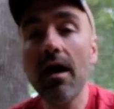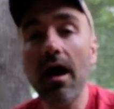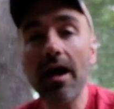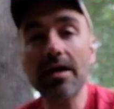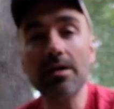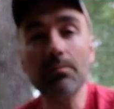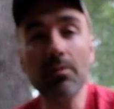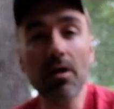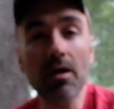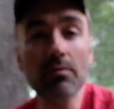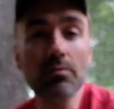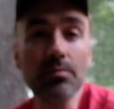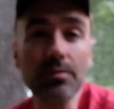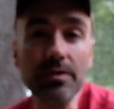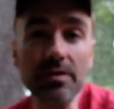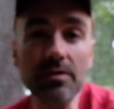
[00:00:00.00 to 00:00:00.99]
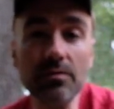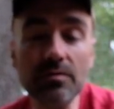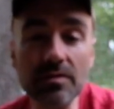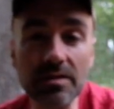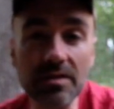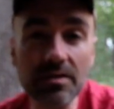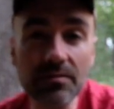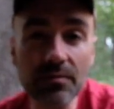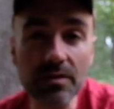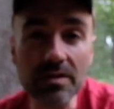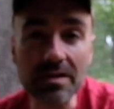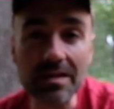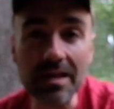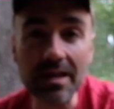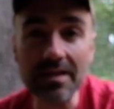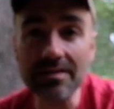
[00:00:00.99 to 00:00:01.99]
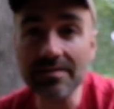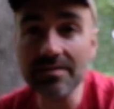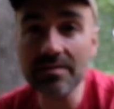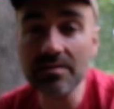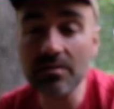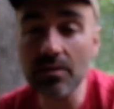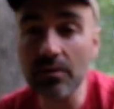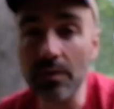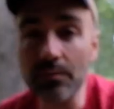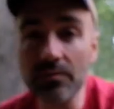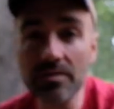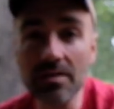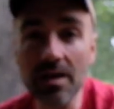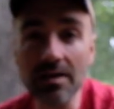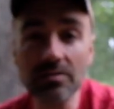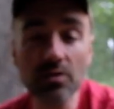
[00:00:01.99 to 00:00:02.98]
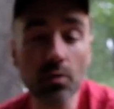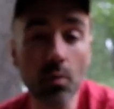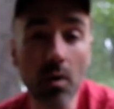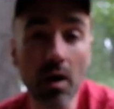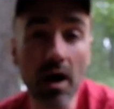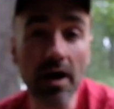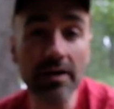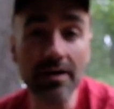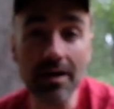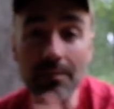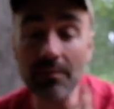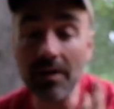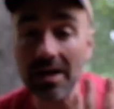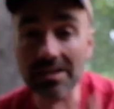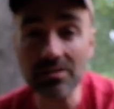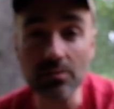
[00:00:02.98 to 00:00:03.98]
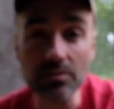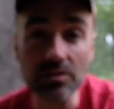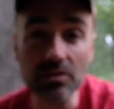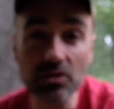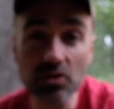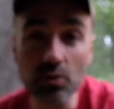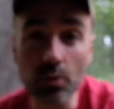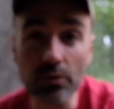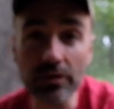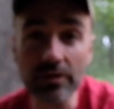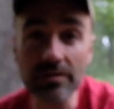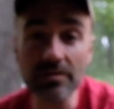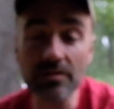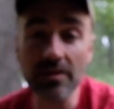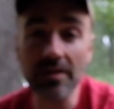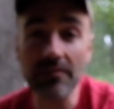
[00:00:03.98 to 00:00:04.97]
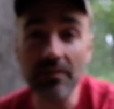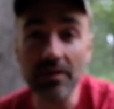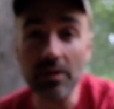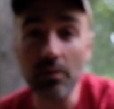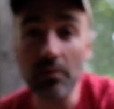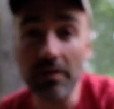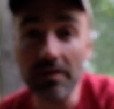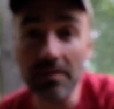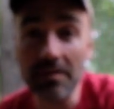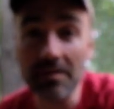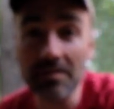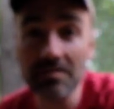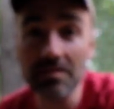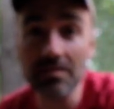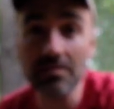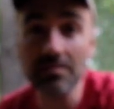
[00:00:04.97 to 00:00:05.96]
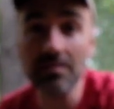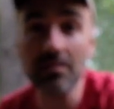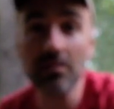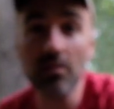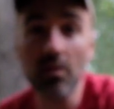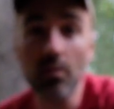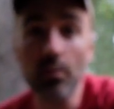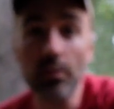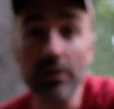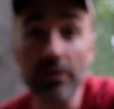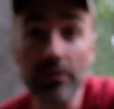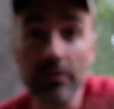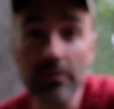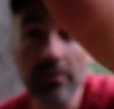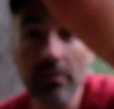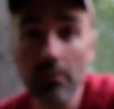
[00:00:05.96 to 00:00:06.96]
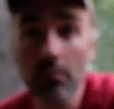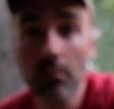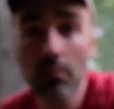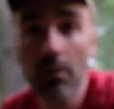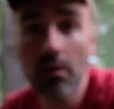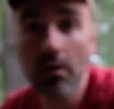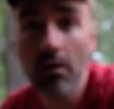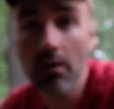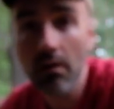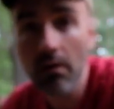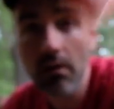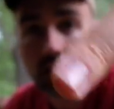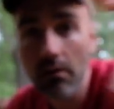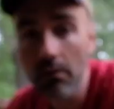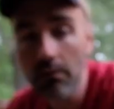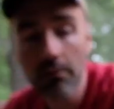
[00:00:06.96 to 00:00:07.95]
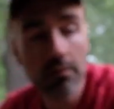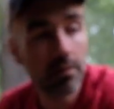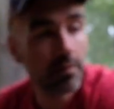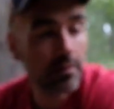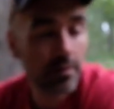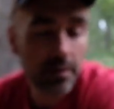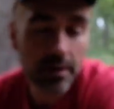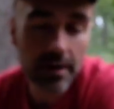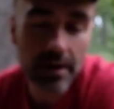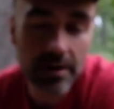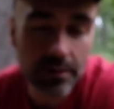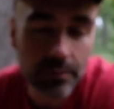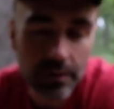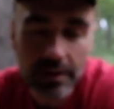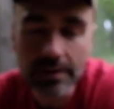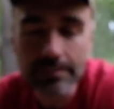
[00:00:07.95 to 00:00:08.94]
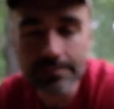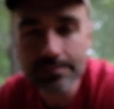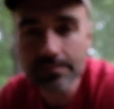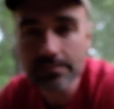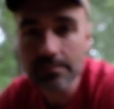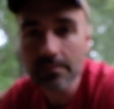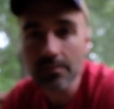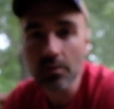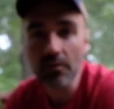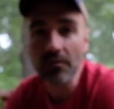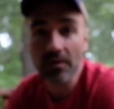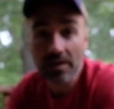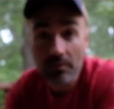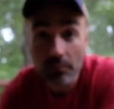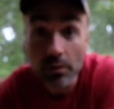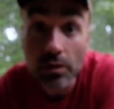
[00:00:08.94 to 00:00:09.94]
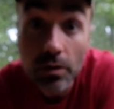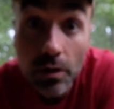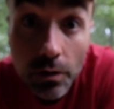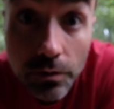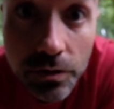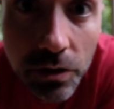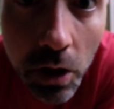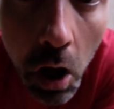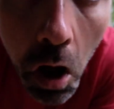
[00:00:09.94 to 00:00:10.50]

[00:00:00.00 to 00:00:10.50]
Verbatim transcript: I could probably use a different lens so it's not so wide and I'm not so distorted, so that if I go like this, it doesn't look all weird. Whoa. Anyway, or if I get real close.